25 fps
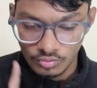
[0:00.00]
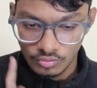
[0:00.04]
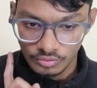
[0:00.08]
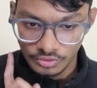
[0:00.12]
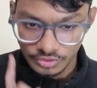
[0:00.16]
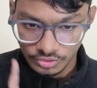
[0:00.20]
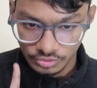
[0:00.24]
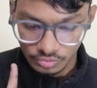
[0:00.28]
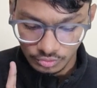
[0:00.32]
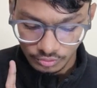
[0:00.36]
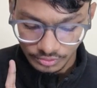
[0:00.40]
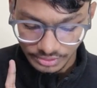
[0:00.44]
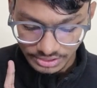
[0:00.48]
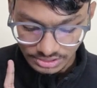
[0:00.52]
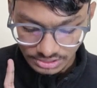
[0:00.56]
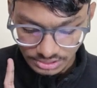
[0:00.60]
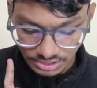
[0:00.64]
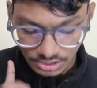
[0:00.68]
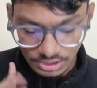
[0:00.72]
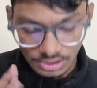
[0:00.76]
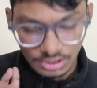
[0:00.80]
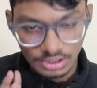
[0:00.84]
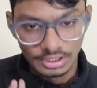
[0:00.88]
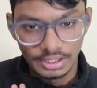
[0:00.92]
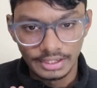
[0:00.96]
do is
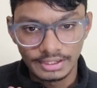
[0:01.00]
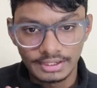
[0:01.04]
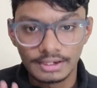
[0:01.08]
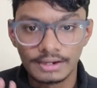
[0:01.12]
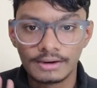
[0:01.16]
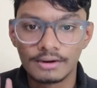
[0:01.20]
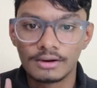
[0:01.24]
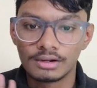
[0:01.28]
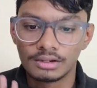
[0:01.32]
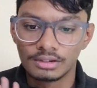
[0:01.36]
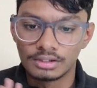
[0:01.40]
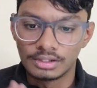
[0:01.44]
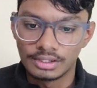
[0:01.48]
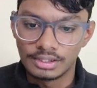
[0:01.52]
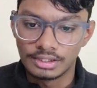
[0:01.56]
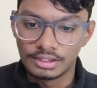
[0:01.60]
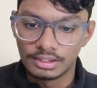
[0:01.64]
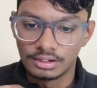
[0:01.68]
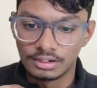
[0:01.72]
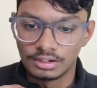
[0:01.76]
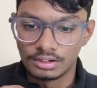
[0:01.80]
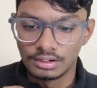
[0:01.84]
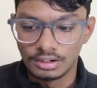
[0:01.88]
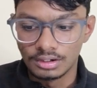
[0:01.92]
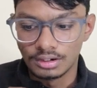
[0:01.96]
like
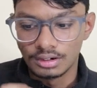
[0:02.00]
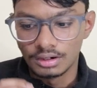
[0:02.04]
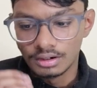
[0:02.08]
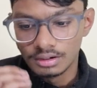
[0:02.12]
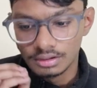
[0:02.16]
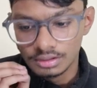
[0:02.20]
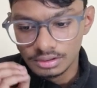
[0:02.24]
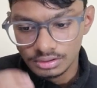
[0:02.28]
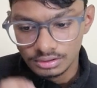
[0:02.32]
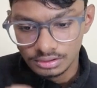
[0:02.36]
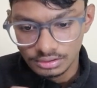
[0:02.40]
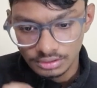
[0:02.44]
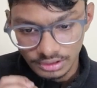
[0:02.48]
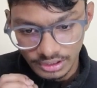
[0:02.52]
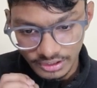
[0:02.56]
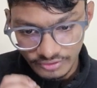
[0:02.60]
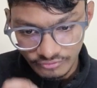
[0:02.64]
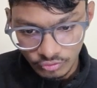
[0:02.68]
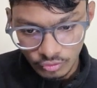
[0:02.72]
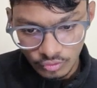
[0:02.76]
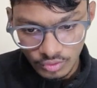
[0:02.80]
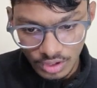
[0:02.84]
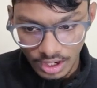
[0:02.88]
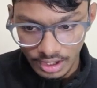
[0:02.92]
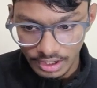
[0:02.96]

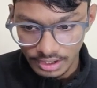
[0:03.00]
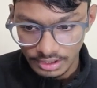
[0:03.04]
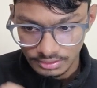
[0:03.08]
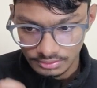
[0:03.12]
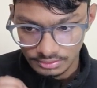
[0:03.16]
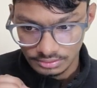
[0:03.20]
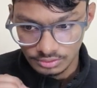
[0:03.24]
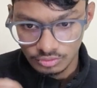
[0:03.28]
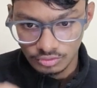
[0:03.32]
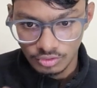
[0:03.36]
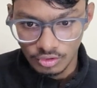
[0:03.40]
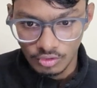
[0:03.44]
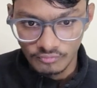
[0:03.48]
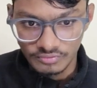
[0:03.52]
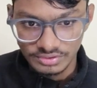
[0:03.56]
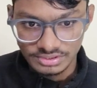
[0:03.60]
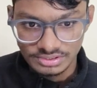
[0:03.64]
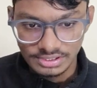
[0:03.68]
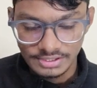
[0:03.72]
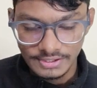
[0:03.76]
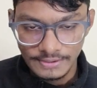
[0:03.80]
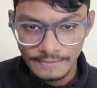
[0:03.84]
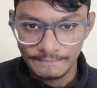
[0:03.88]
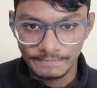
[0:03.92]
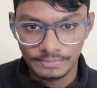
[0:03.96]
if you are
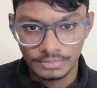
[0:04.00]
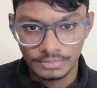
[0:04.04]
obviously